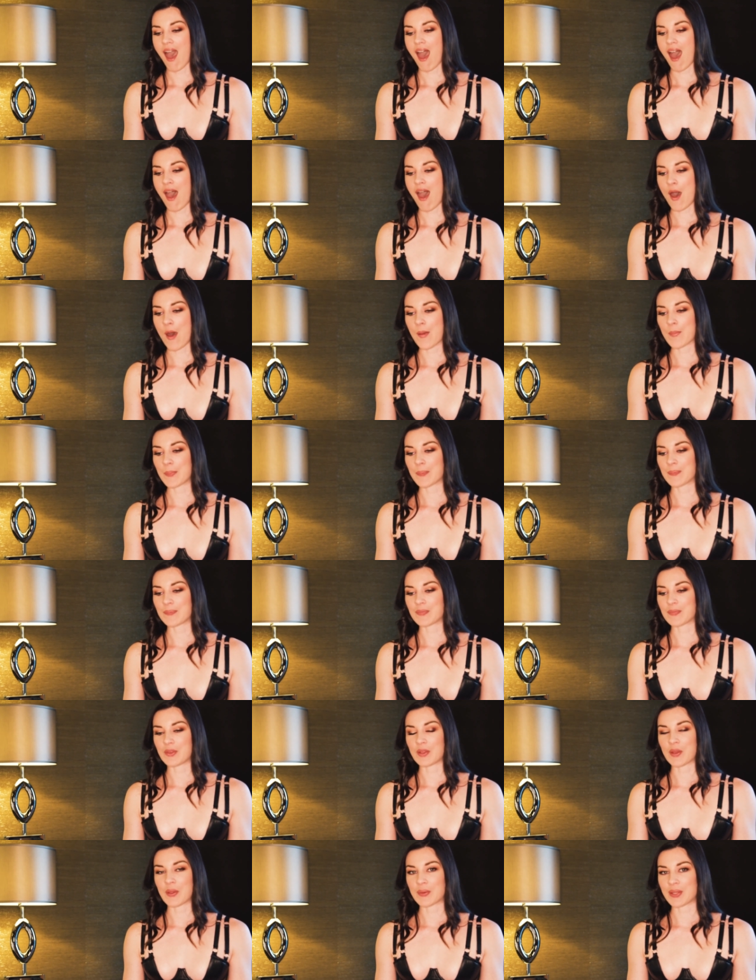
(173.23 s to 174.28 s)
Um,
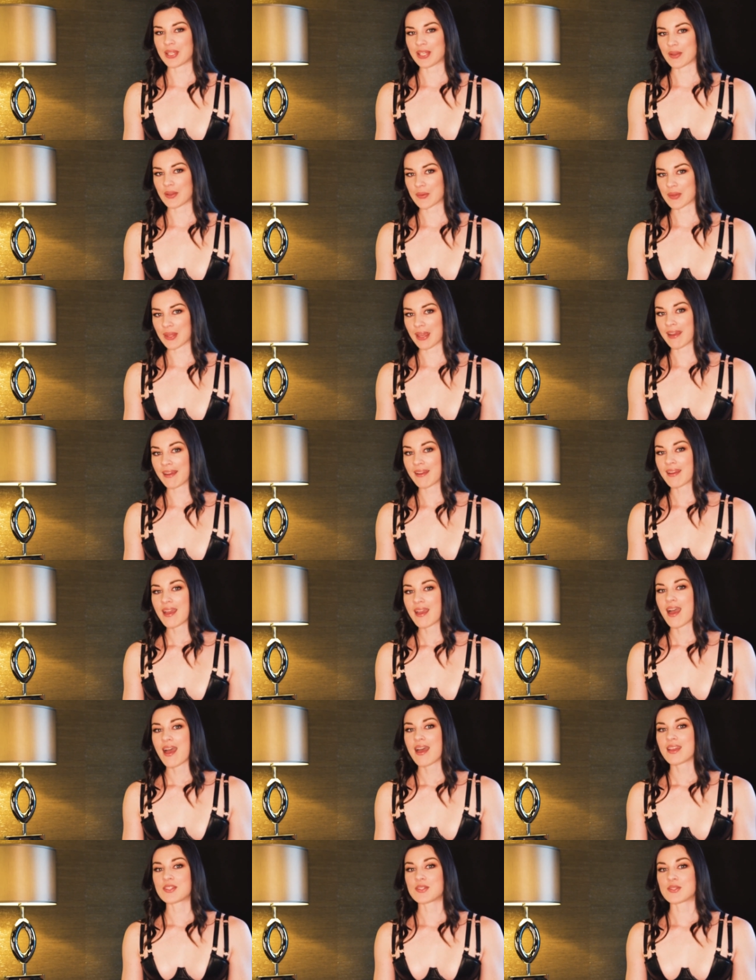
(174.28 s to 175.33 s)
no ego there.
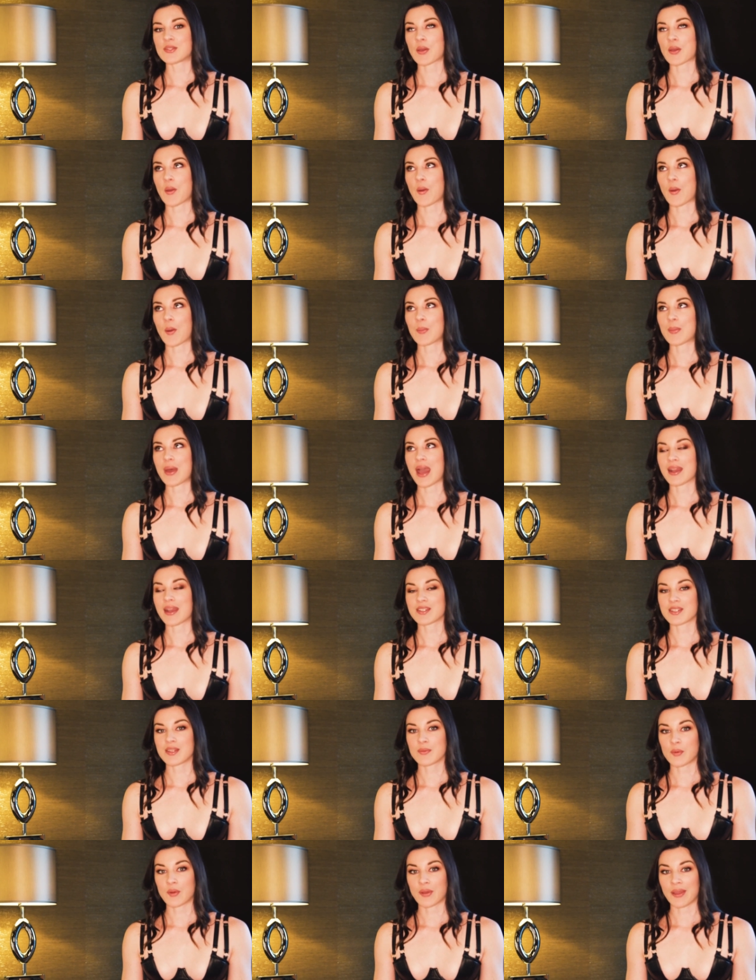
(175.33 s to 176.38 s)
So back
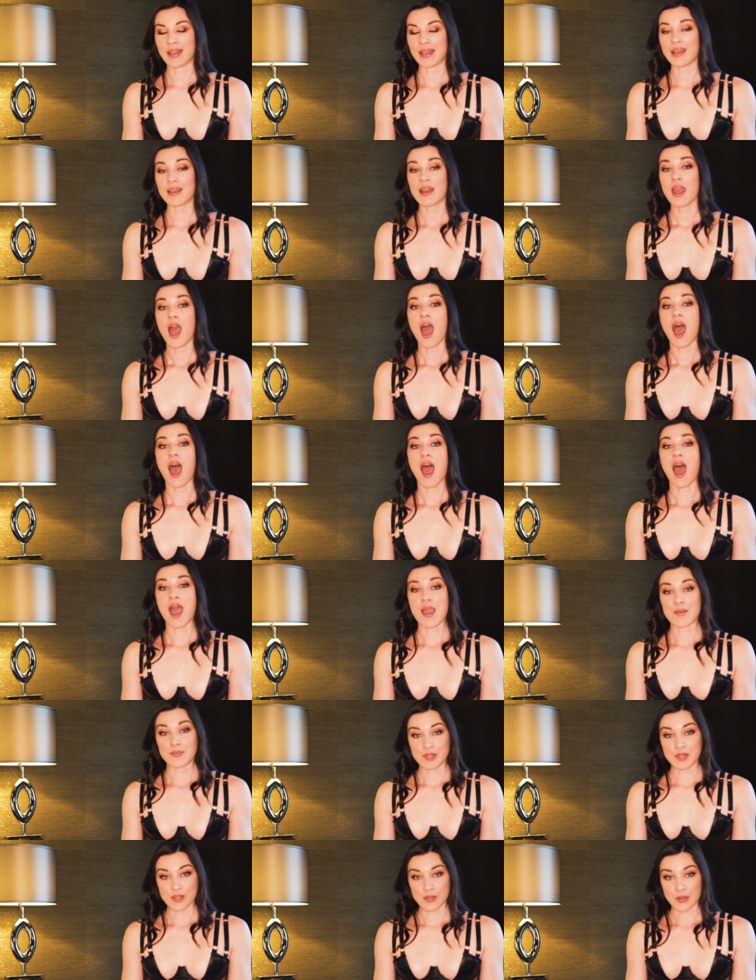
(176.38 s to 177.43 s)
to the point.
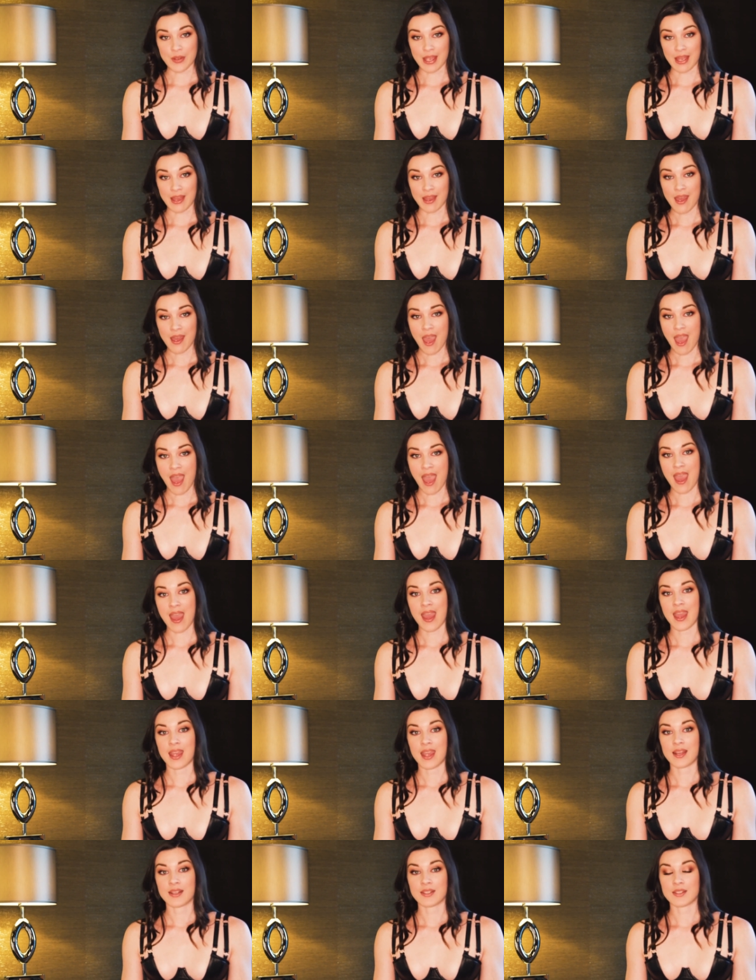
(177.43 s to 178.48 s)
I'm Stoya,
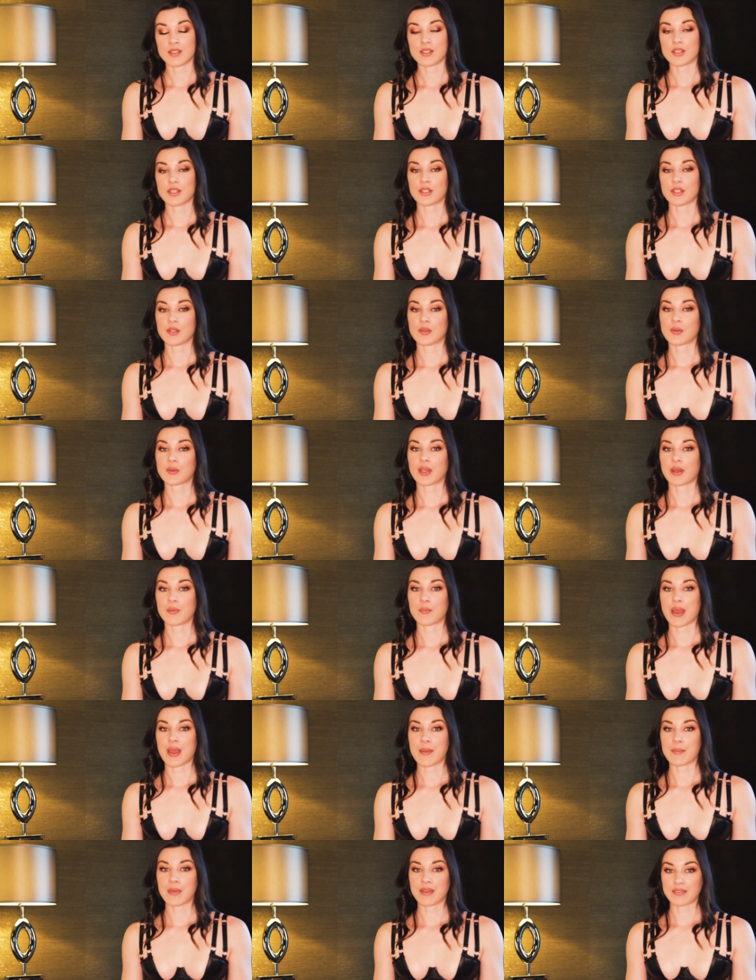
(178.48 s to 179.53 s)
and you can
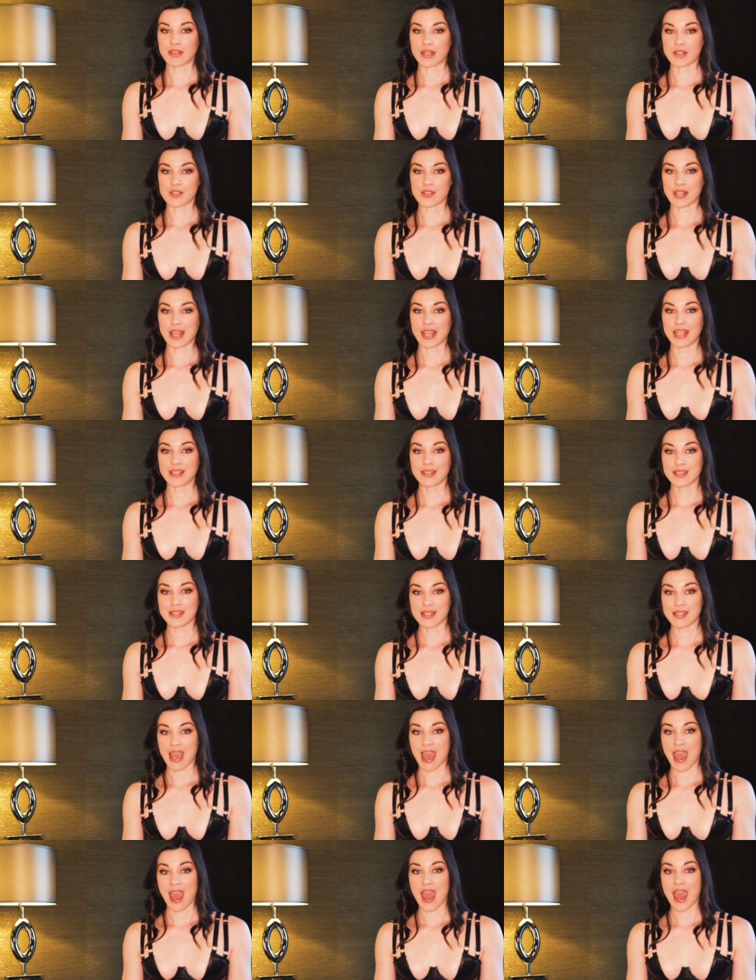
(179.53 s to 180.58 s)
buy my
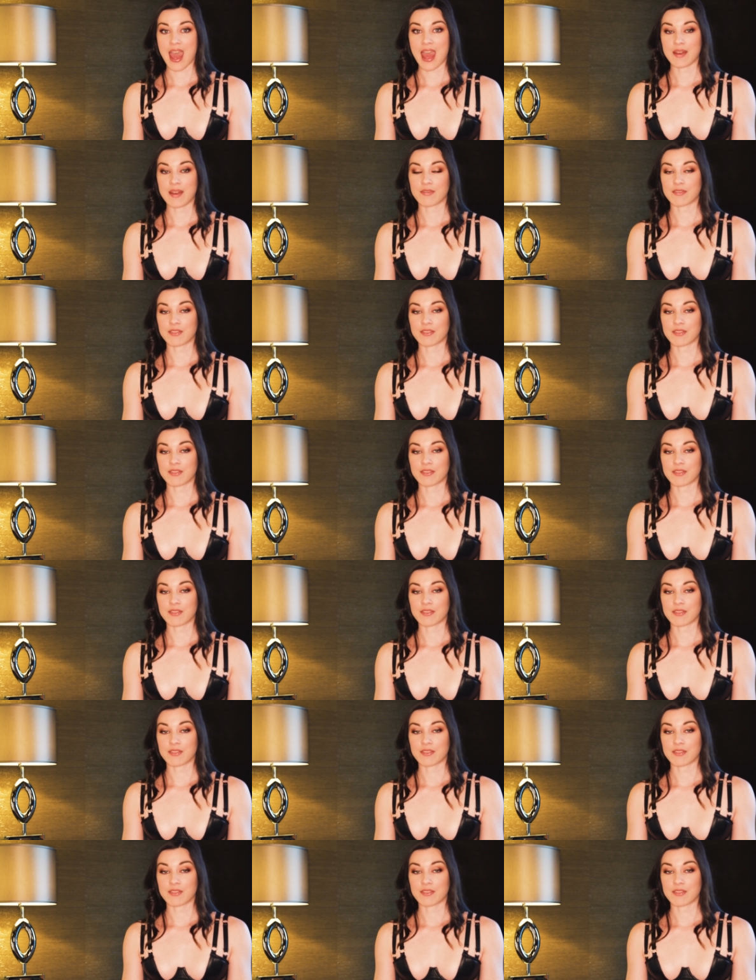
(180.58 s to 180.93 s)
fleshlights at